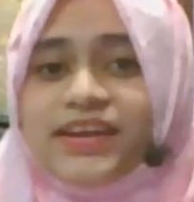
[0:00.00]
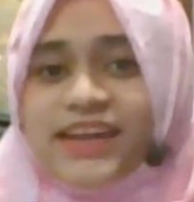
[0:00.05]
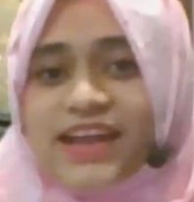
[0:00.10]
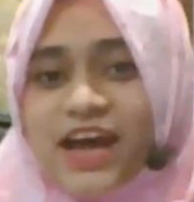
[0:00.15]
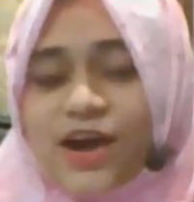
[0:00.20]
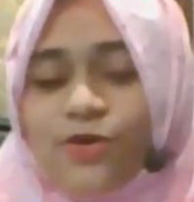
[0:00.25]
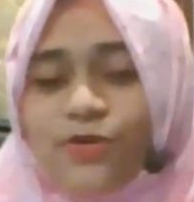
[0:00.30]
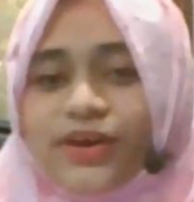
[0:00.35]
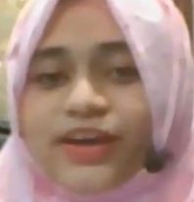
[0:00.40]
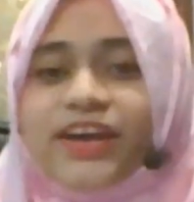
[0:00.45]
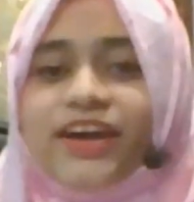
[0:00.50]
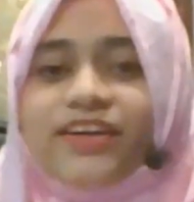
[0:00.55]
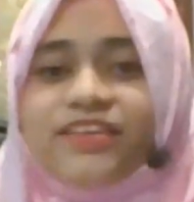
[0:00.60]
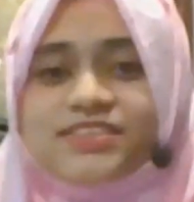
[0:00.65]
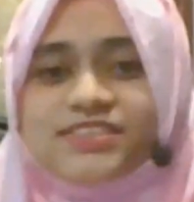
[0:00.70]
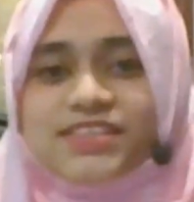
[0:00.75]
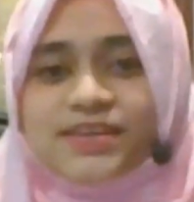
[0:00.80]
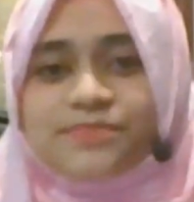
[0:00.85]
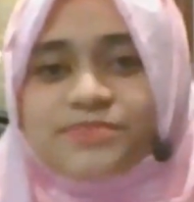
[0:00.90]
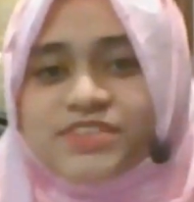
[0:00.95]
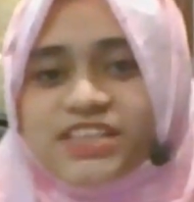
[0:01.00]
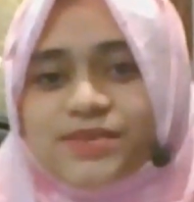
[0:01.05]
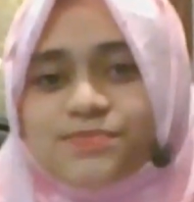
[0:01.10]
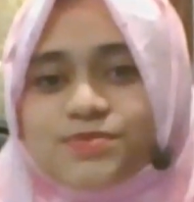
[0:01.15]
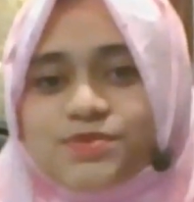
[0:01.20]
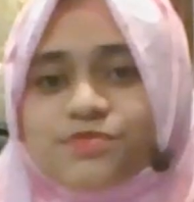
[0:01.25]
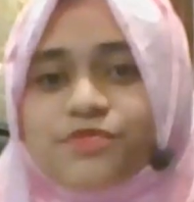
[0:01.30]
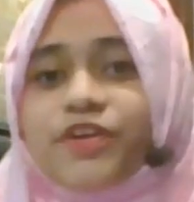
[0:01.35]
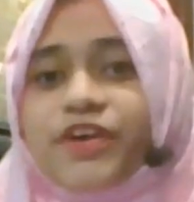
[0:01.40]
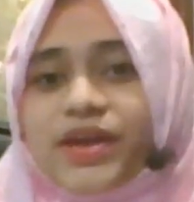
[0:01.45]
Now, here are some
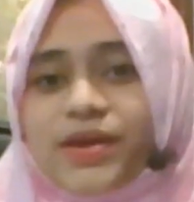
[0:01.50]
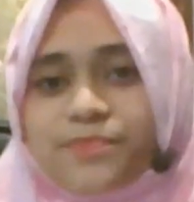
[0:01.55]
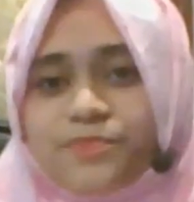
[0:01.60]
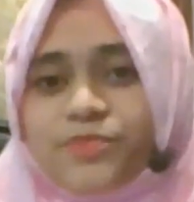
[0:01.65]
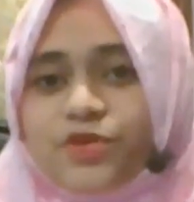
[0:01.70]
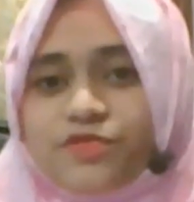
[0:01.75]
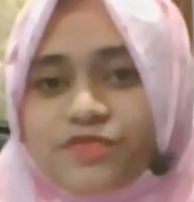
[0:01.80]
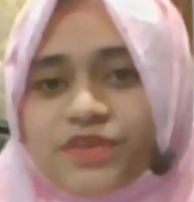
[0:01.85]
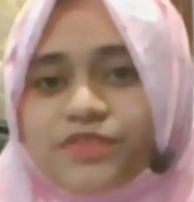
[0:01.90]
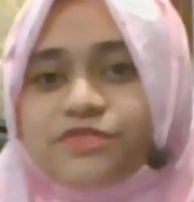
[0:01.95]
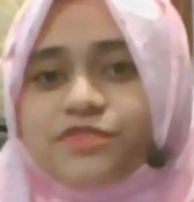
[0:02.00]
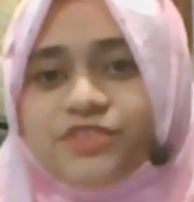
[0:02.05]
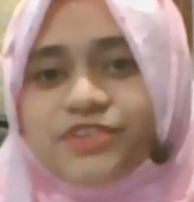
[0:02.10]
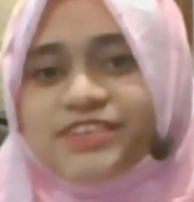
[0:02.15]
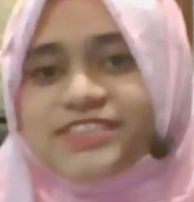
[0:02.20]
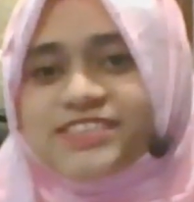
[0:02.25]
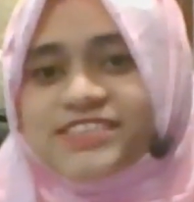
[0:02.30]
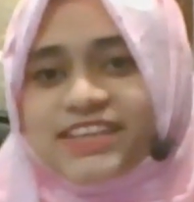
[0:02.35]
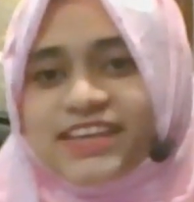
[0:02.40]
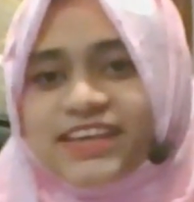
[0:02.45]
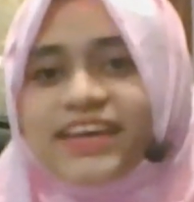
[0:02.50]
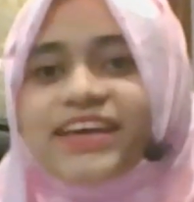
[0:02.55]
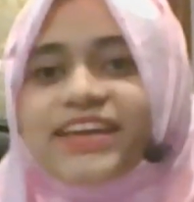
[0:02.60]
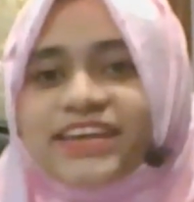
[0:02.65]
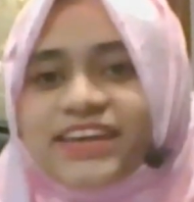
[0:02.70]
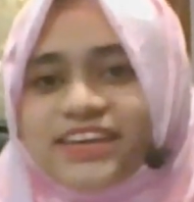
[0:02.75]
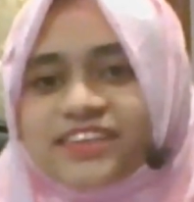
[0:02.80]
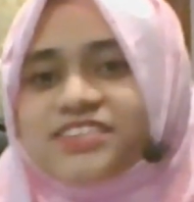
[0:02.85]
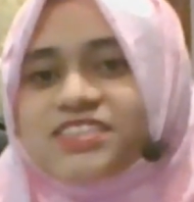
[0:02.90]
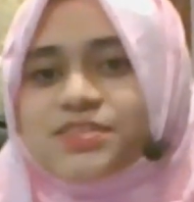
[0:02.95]
tips for improving fluency in
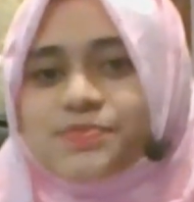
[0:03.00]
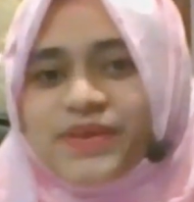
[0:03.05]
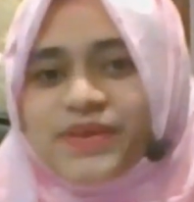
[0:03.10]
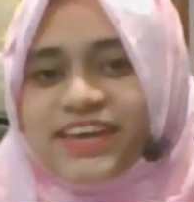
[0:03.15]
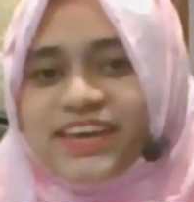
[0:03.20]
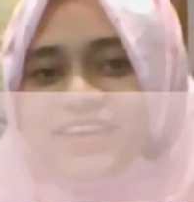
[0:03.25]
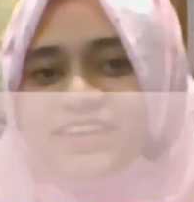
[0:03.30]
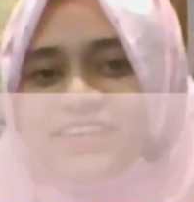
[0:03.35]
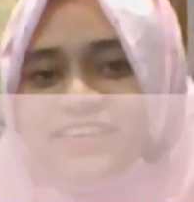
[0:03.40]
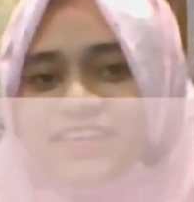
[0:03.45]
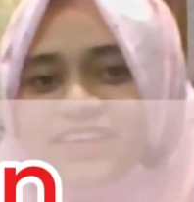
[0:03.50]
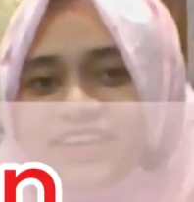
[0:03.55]
English speaking.